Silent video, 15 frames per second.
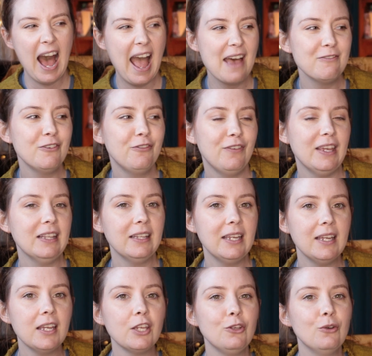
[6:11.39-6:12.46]
I have a
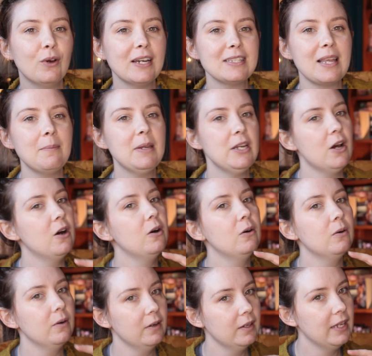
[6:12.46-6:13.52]
feeling, you guys let me
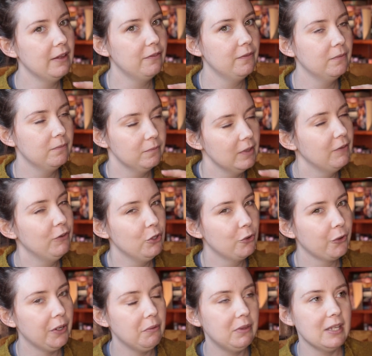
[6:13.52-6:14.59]
know if you
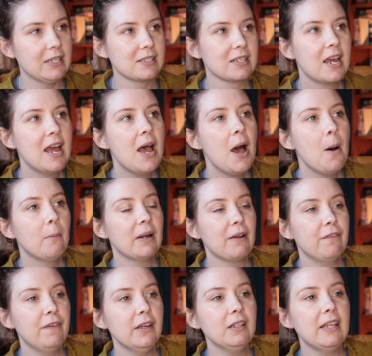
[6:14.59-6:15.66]
agree with this, but I
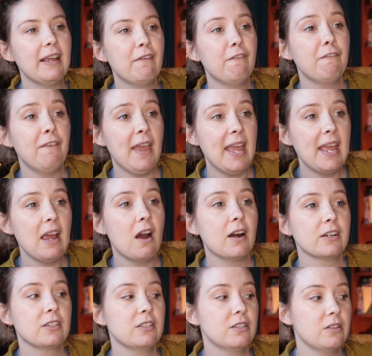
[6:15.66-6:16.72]
feel like fae
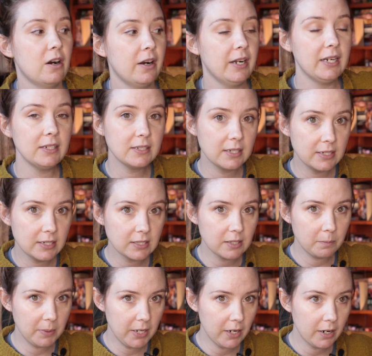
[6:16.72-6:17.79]
are starting to
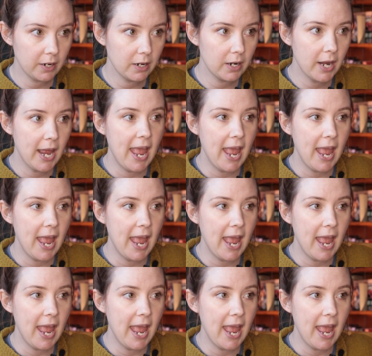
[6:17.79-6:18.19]
disappear,